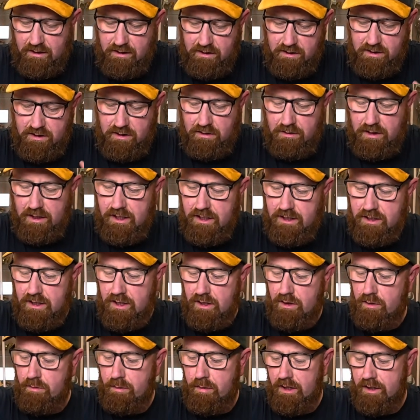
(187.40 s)
So these
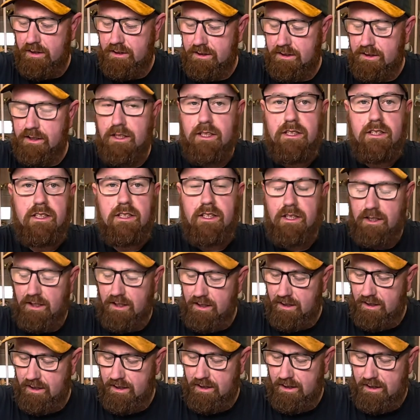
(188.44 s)
two boxes
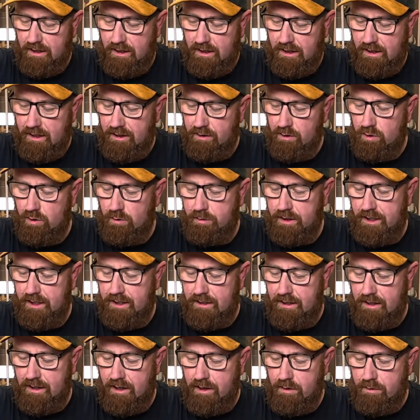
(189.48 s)
I normally
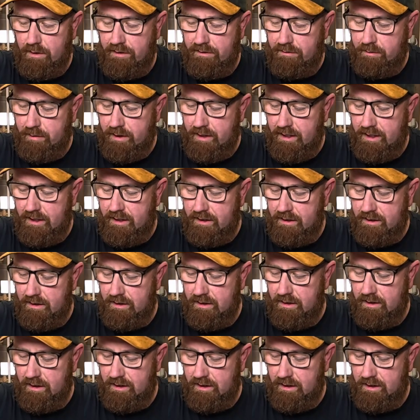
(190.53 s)
take with me